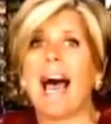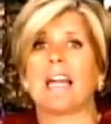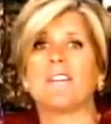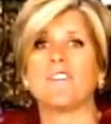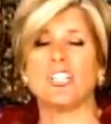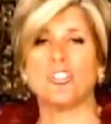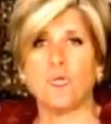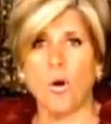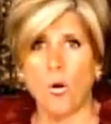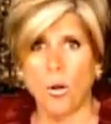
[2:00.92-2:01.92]
out of
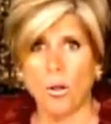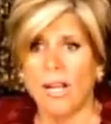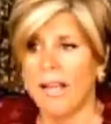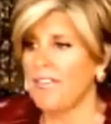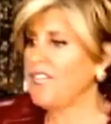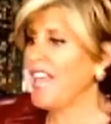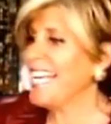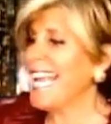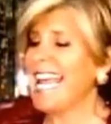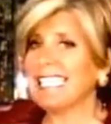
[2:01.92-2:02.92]
control, that they
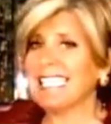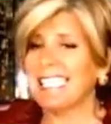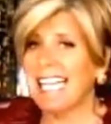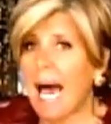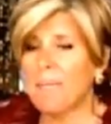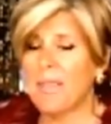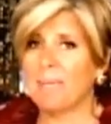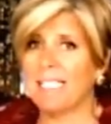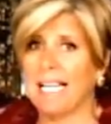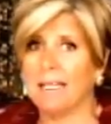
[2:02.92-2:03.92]
can't stop
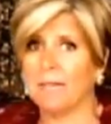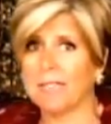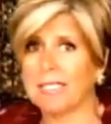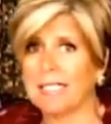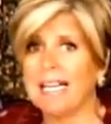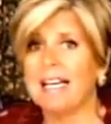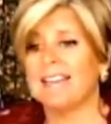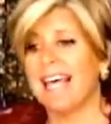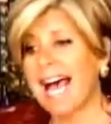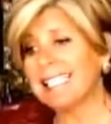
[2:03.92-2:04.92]
themselves,
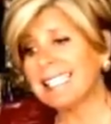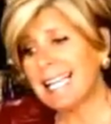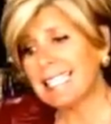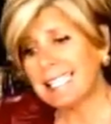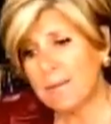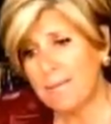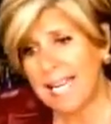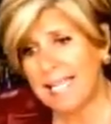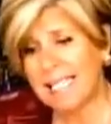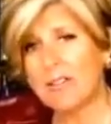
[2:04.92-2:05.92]
that says to
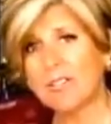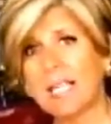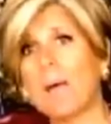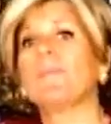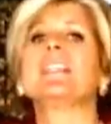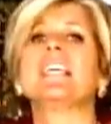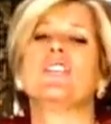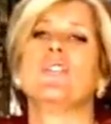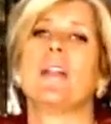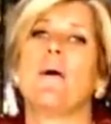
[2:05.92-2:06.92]
me that there's something
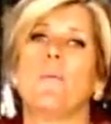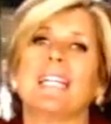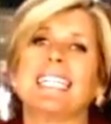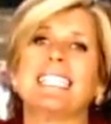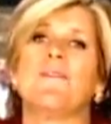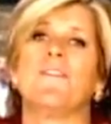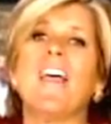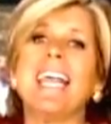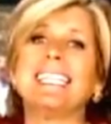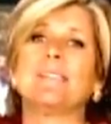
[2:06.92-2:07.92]
that you're not willing to
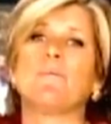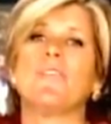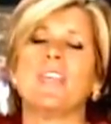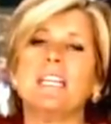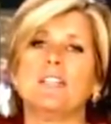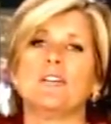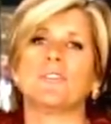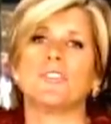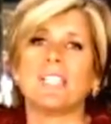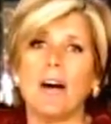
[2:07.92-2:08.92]
face within
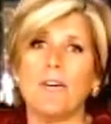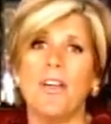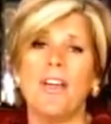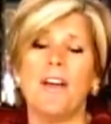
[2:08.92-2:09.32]
yourself